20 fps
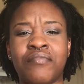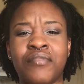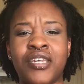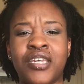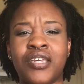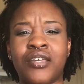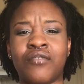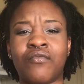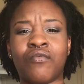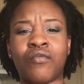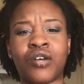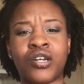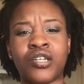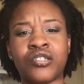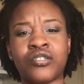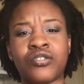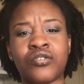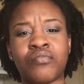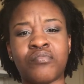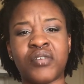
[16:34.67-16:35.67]
me
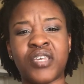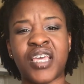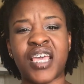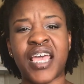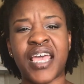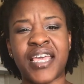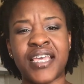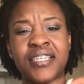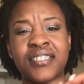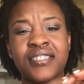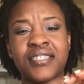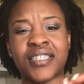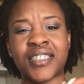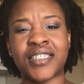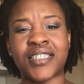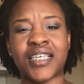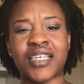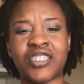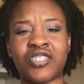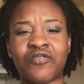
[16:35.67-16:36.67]
wanting to be a
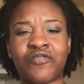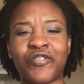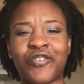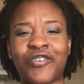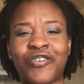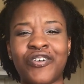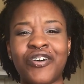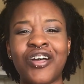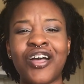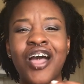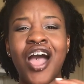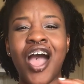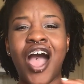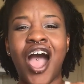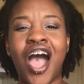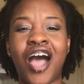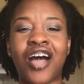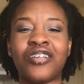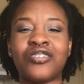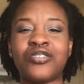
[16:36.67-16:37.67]
successful
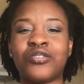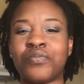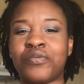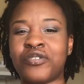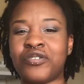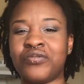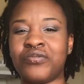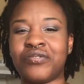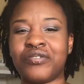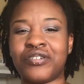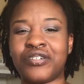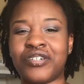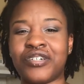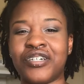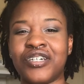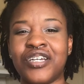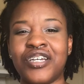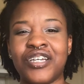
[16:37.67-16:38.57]
entrepreneur.